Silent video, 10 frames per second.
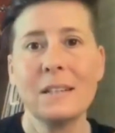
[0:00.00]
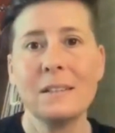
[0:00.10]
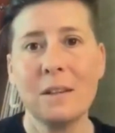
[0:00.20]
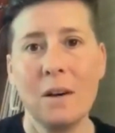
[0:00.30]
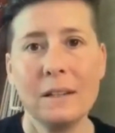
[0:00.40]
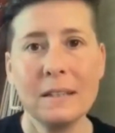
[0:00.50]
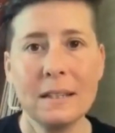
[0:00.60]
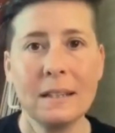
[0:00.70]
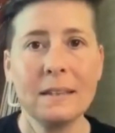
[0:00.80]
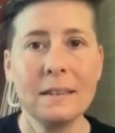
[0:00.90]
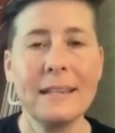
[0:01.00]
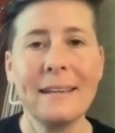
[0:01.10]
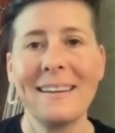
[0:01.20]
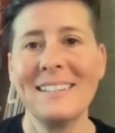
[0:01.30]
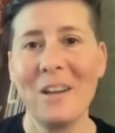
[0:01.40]
It's a constant
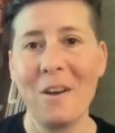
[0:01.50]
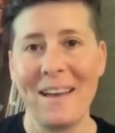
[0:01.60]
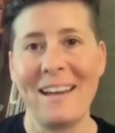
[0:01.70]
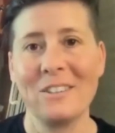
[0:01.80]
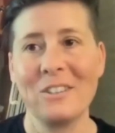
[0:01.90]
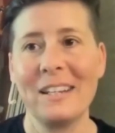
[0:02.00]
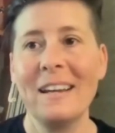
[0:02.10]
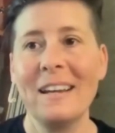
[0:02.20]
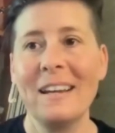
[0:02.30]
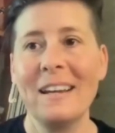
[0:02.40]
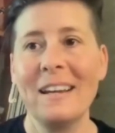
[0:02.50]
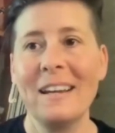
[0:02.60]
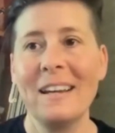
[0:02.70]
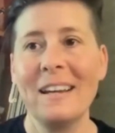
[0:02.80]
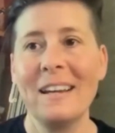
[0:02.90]
leakage of energy. Anxiety
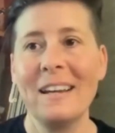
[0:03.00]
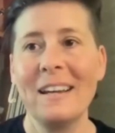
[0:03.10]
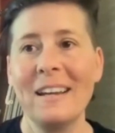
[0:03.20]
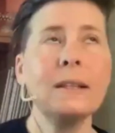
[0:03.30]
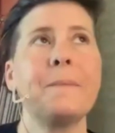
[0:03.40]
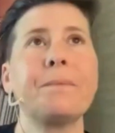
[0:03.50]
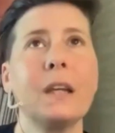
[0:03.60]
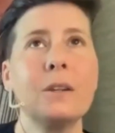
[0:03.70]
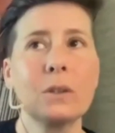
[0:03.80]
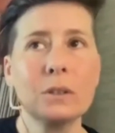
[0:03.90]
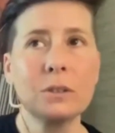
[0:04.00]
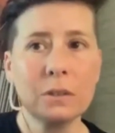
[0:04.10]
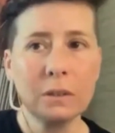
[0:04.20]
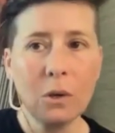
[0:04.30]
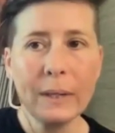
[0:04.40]
has been up for you, or
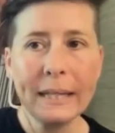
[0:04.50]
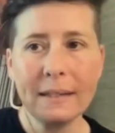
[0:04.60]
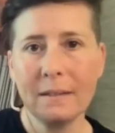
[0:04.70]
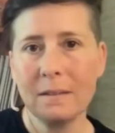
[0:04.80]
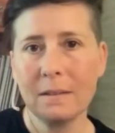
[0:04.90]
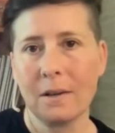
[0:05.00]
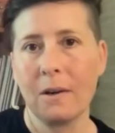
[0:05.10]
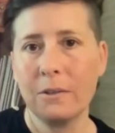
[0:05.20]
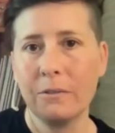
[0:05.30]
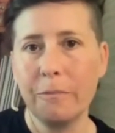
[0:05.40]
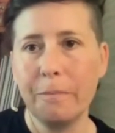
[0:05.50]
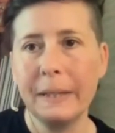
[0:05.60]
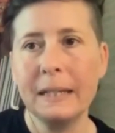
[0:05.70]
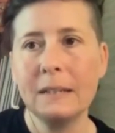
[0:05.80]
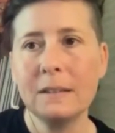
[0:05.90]
if you feel like you're a
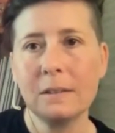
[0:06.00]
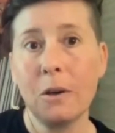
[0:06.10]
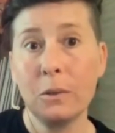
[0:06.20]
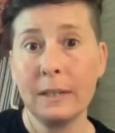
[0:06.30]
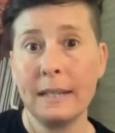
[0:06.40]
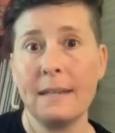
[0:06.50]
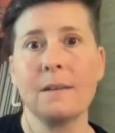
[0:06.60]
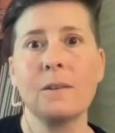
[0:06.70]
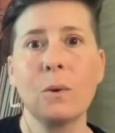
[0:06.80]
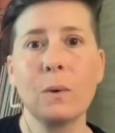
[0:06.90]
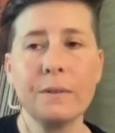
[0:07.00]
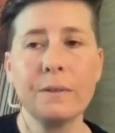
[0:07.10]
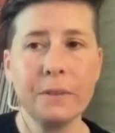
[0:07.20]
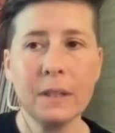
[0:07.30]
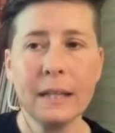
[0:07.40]
slow healer or you've been slow
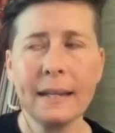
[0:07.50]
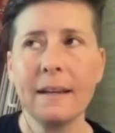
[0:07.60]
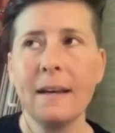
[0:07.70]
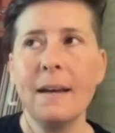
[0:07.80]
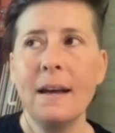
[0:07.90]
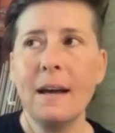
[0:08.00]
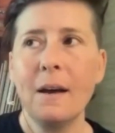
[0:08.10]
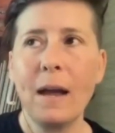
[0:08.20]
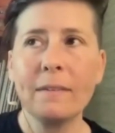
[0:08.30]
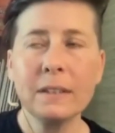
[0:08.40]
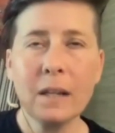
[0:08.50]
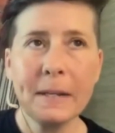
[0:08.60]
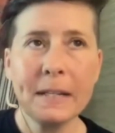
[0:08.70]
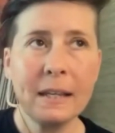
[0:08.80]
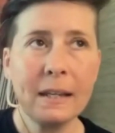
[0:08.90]
to heal, or you feel like
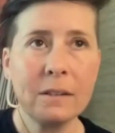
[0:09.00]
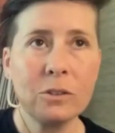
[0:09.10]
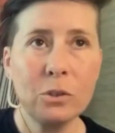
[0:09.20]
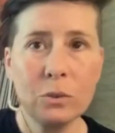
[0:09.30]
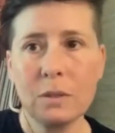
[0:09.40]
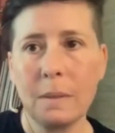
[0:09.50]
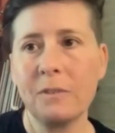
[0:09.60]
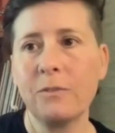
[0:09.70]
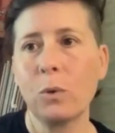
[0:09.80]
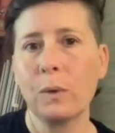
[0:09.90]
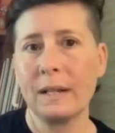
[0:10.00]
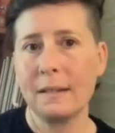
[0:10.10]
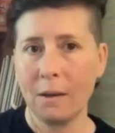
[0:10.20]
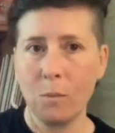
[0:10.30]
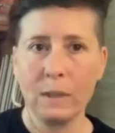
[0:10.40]
every time I take 2 steps
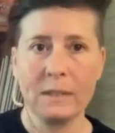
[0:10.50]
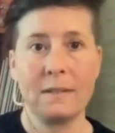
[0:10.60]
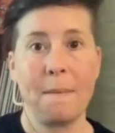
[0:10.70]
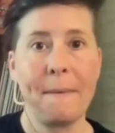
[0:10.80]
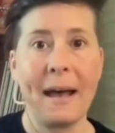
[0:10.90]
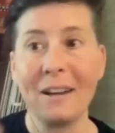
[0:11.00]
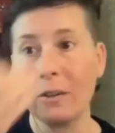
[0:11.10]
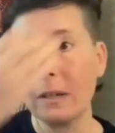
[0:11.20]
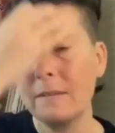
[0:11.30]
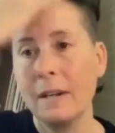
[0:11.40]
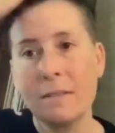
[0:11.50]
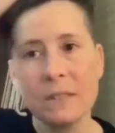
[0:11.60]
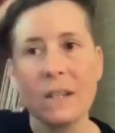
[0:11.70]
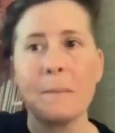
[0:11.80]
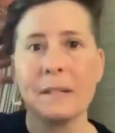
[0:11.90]
forward, I take 1 step back, or even
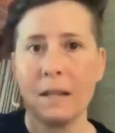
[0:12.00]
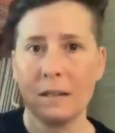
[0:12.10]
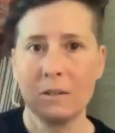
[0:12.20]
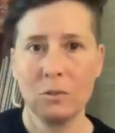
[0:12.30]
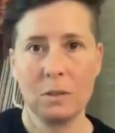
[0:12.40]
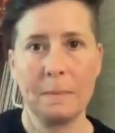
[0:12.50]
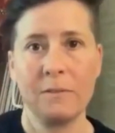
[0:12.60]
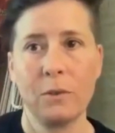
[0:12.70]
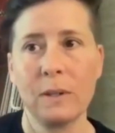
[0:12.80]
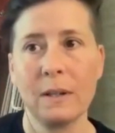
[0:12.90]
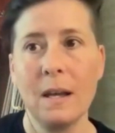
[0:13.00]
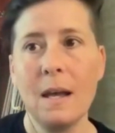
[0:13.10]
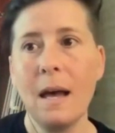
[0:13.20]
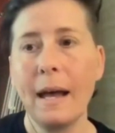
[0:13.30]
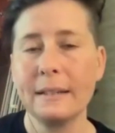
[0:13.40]
every time I take 2 steps forward,
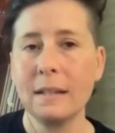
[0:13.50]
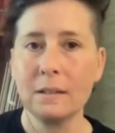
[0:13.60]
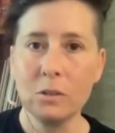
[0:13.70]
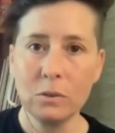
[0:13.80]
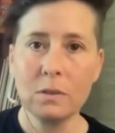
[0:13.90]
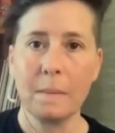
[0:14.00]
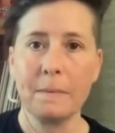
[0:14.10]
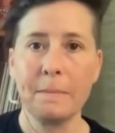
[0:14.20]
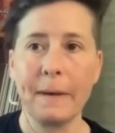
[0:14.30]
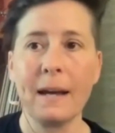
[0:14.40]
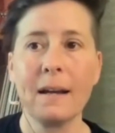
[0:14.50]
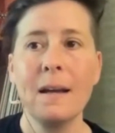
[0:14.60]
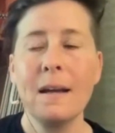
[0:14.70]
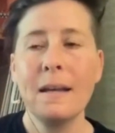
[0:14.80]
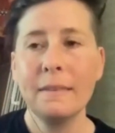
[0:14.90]
I take 2 steps
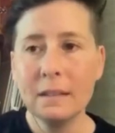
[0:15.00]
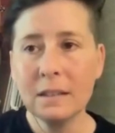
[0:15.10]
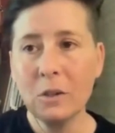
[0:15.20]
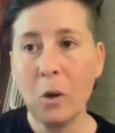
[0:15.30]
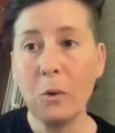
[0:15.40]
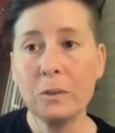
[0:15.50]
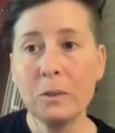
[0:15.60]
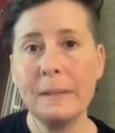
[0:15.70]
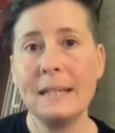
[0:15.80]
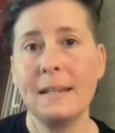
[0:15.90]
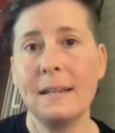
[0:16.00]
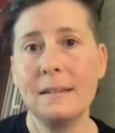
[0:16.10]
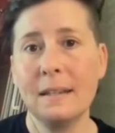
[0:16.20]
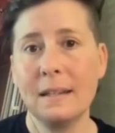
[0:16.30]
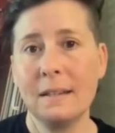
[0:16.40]
back. This can also be
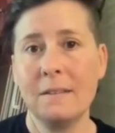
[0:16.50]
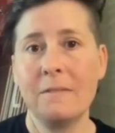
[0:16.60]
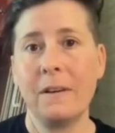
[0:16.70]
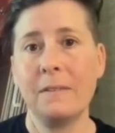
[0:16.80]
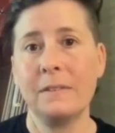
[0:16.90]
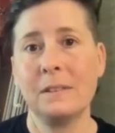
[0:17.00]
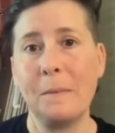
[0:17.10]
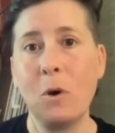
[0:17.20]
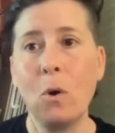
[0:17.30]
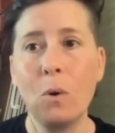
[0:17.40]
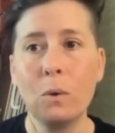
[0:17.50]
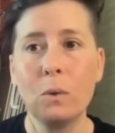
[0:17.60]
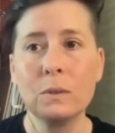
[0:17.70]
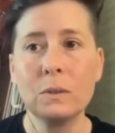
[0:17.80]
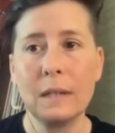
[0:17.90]
indicative of some
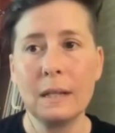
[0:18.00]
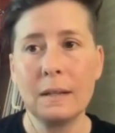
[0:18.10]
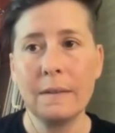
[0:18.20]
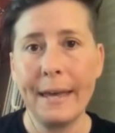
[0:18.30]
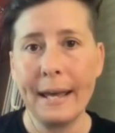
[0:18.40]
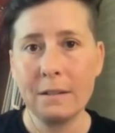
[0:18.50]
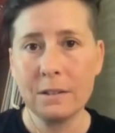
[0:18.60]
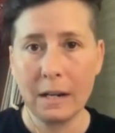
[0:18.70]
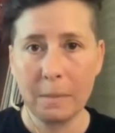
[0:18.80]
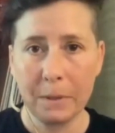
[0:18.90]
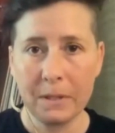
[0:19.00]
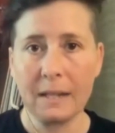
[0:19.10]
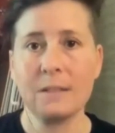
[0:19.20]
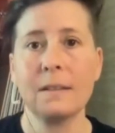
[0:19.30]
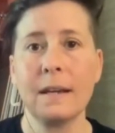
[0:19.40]
holes in the energetic
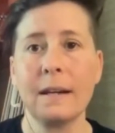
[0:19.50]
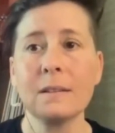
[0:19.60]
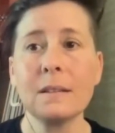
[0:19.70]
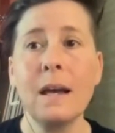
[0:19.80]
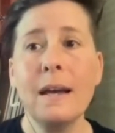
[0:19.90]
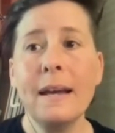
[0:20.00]
protection layers.